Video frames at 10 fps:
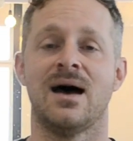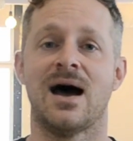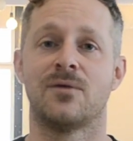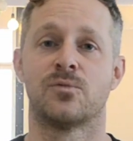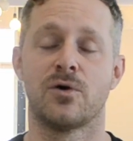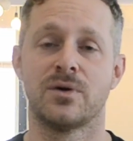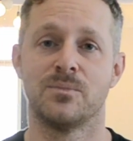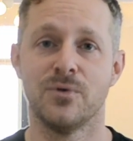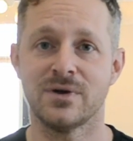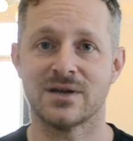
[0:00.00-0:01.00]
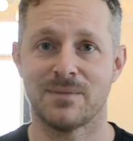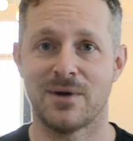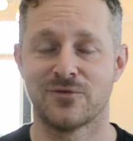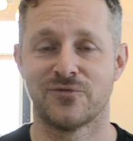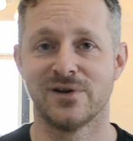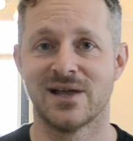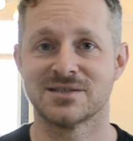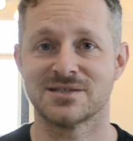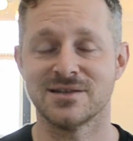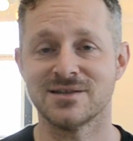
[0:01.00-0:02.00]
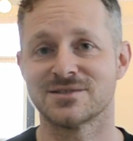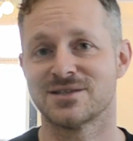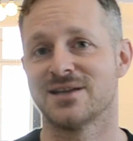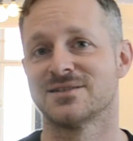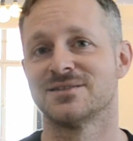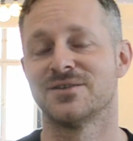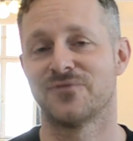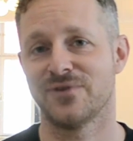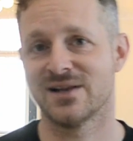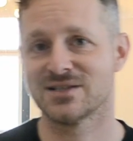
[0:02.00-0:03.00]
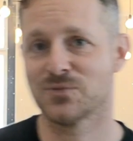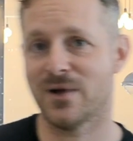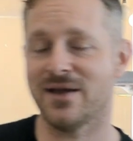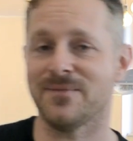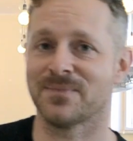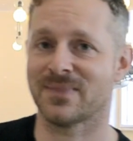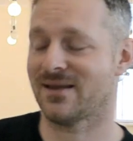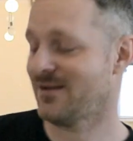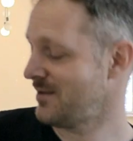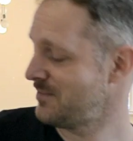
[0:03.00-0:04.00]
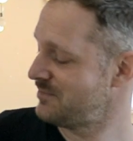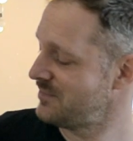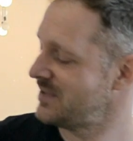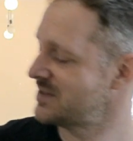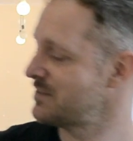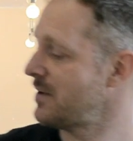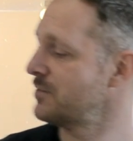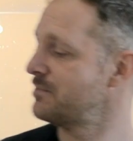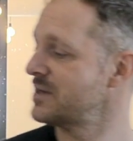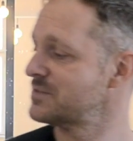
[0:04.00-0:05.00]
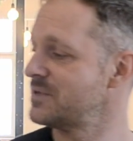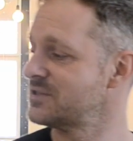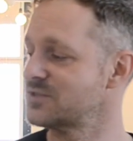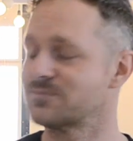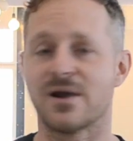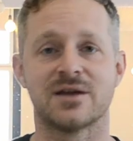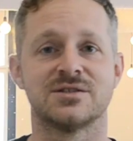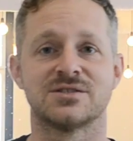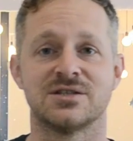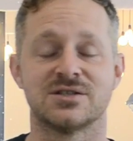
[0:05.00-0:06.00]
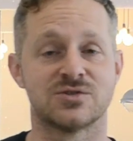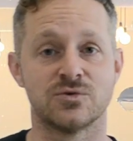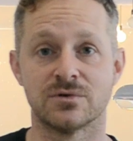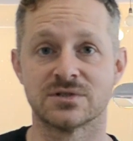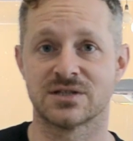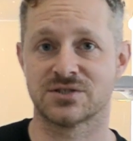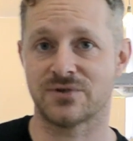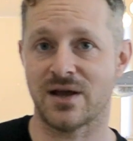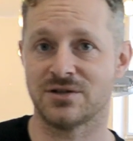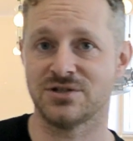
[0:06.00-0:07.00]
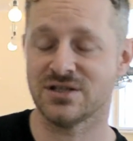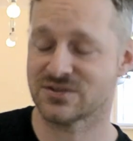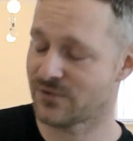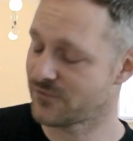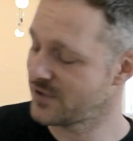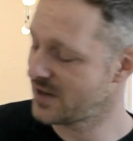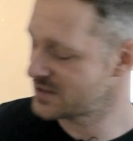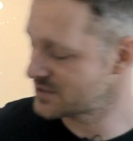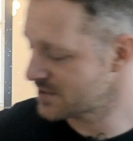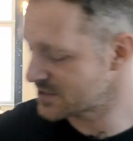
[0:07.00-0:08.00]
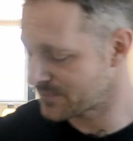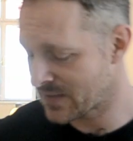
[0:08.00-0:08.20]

I wrote a book about freelancing titled The Freelance Way. It's about best business practices, tools and strategies for freelancers.